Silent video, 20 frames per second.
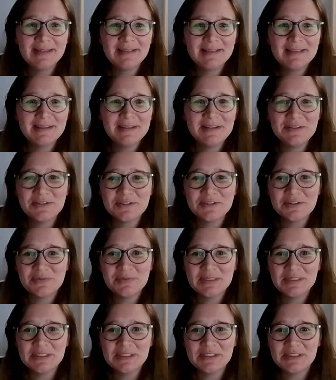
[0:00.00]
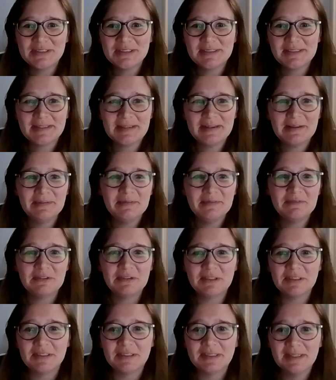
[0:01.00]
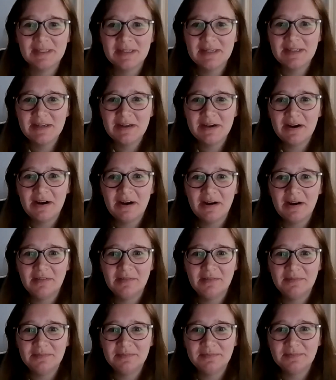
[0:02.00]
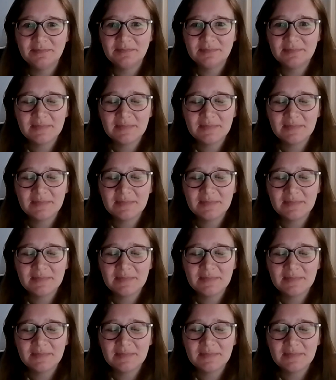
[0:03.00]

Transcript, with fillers: And thank you so much, Sam, for um,